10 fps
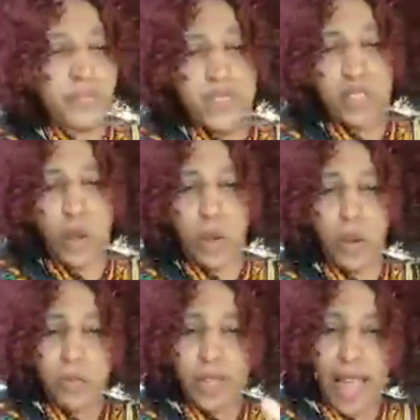So
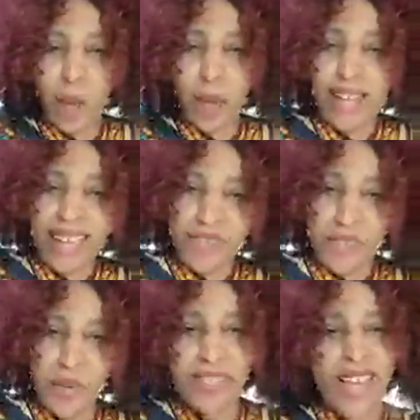I will leave
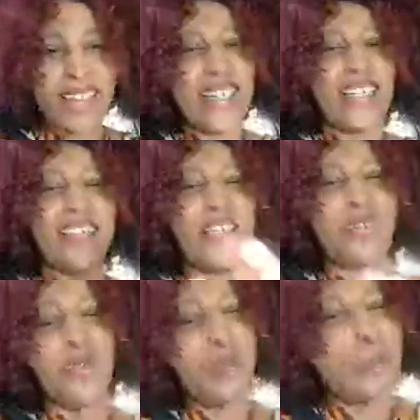you with that, and it's a
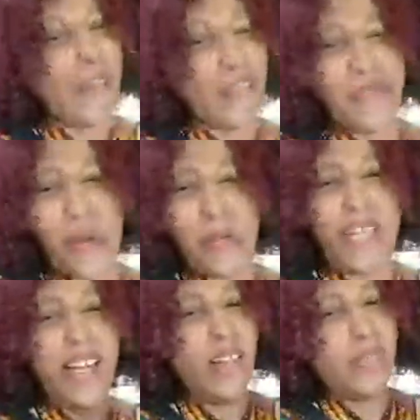goodbye from me.
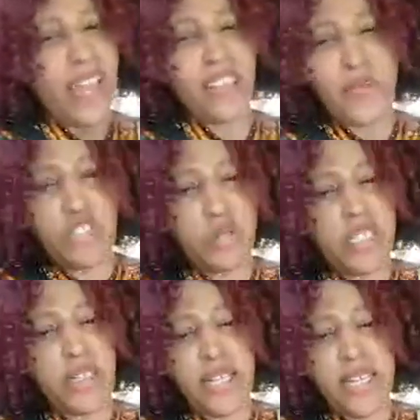Thanks for
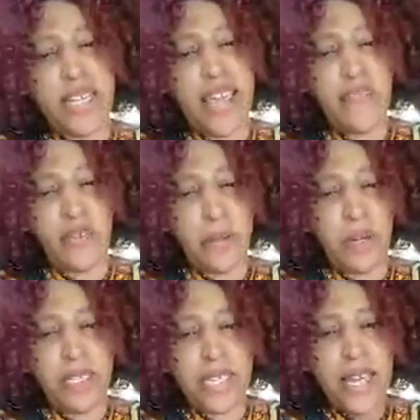tuning in,
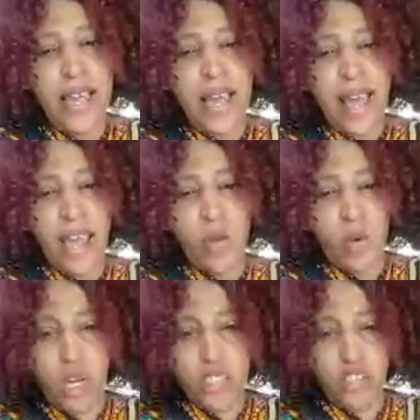everybody. I
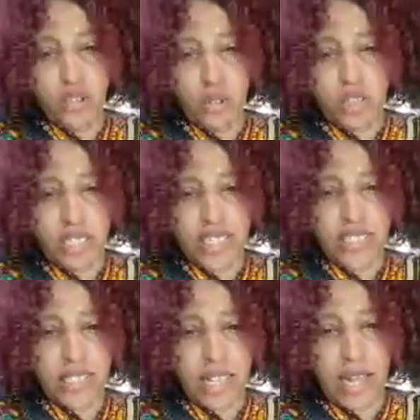want to
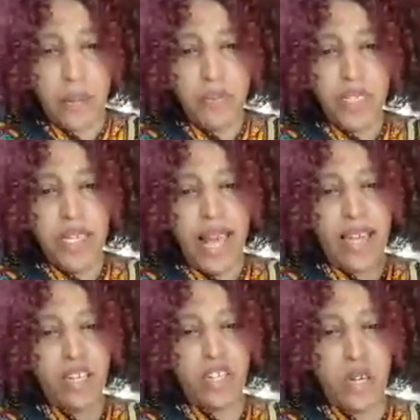just
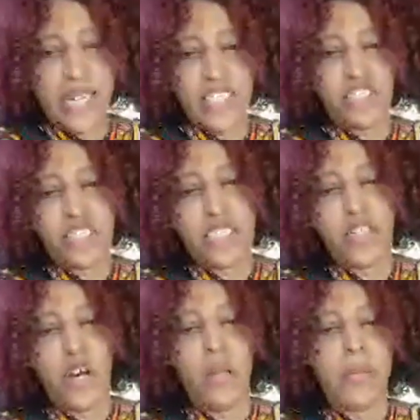acknowledge Jean
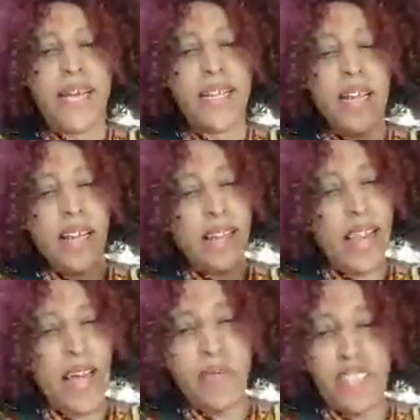Coleman.
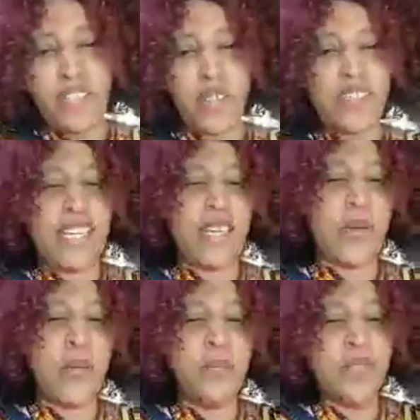Lovely to see you.